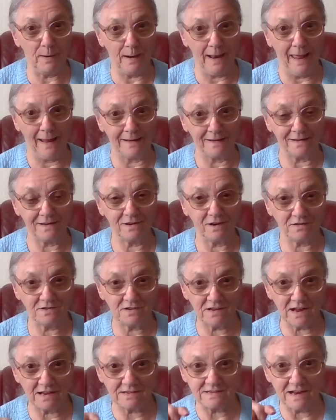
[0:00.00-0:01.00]
blanket
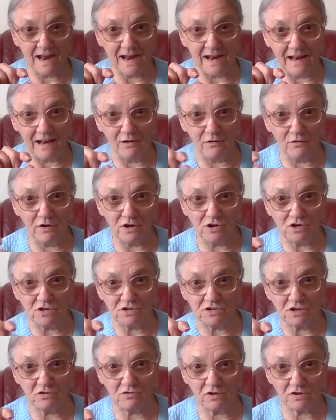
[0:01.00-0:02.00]
because it has like little
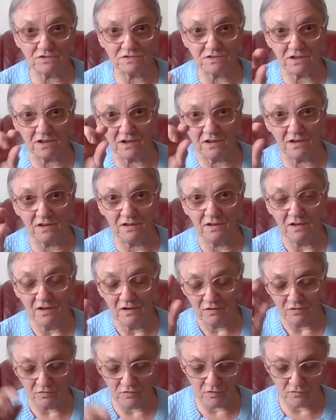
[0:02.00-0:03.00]
ridges across the,
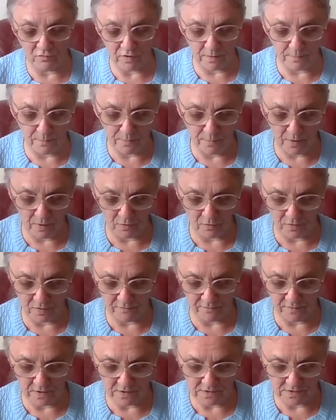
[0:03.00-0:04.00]
the rib part
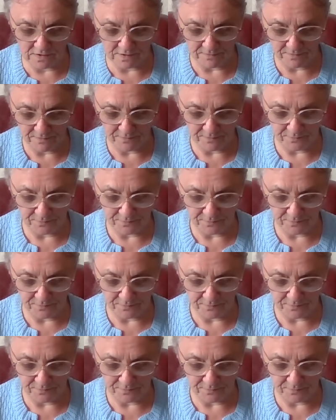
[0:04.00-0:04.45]
of it.